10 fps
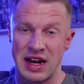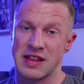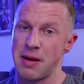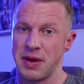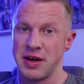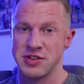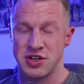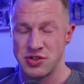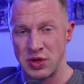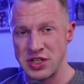that button, because
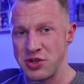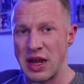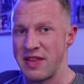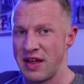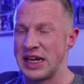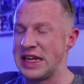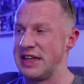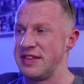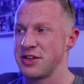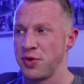once you get that lead, that's